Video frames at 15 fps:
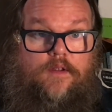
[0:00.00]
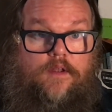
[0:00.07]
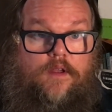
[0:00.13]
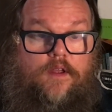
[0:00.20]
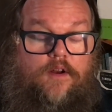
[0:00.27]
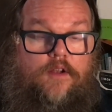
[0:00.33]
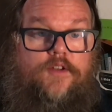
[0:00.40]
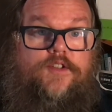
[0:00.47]

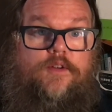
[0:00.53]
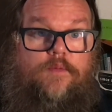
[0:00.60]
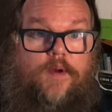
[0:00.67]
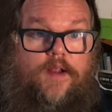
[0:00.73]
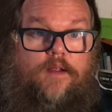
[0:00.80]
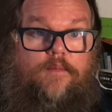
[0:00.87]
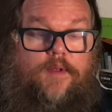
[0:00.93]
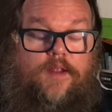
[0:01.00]
I'd also
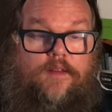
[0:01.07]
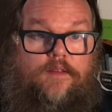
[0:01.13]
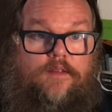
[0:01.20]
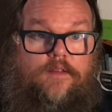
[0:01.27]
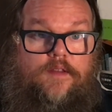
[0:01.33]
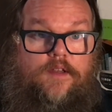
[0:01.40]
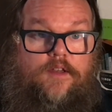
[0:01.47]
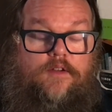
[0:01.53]
recommend
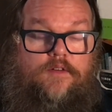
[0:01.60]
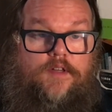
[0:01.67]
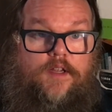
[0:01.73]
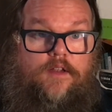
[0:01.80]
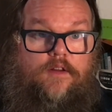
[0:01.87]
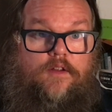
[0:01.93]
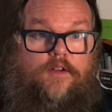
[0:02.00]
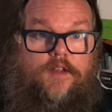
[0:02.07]
that you take
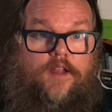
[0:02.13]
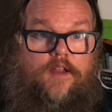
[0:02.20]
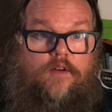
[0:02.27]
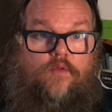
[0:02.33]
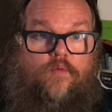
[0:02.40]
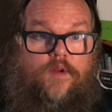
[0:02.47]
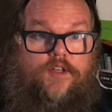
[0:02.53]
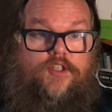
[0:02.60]
a look at
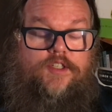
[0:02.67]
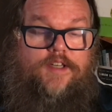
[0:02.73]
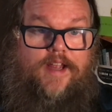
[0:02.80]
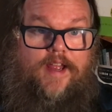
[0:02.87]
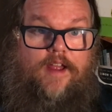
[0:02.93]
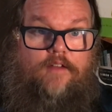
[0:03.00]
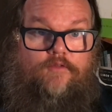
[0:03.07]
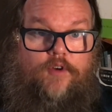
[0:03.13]
which
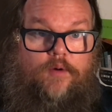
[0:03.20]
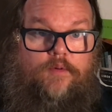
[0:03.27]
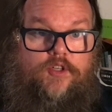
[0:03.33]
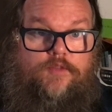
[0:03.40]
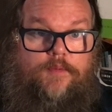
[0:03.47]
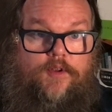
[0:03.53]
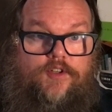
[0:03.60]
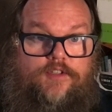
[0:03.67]
staff are
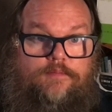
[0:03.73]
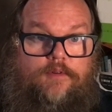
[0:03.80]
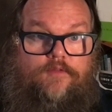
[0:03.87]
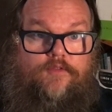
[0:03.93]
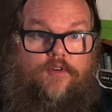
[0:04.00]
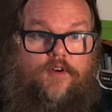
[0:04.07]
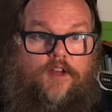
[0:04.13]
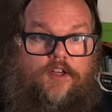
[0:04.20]
responsible
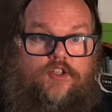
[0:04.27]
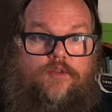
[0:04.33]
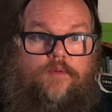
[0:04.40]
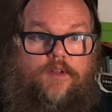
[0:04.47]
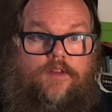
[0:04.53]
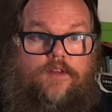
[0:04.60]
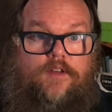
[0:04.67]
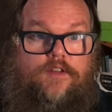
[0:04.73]
for
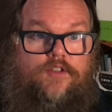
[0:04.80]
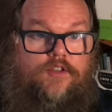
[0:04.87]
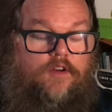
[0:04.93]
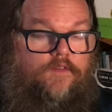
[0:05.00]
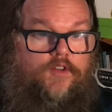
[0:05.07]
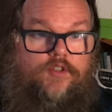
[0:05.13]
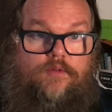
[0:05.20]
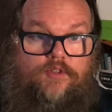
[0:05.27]
issuing these
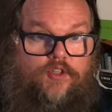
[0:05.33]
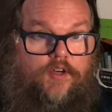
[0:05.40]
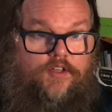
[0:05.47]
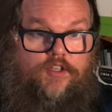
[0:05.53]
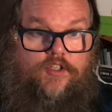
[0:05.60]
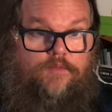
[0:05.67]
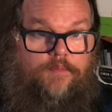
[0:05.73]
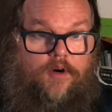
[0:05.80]
service
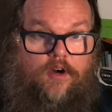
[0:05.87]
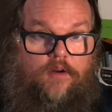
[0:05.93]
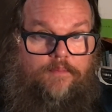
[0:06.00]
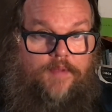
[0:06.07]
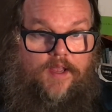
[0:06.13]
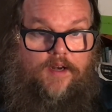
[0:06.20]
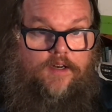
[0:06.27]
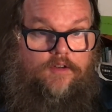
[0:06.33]
restrictions, barring,
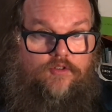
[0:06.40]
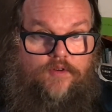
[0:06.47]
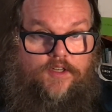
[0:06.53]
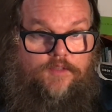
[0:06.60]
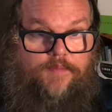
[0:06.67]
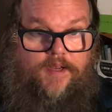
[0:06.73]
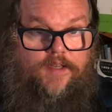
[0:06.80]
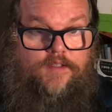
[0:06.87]
banning,
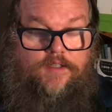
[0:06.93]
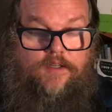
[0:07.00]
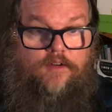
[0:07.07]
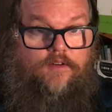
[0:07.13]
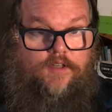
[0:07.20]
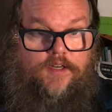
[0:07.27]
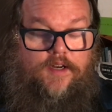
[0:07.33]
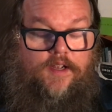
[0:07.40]
trespassing, or
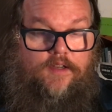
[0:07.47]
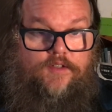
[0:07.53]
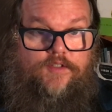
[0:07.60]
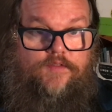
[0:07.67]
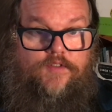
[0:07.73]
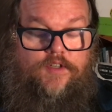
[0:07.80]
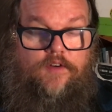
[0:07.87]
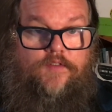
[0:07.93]
denials
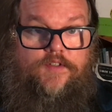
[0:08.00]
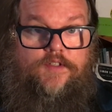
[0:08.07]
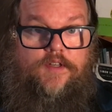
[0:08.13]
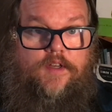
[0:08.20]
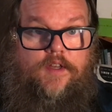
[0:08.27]
of service.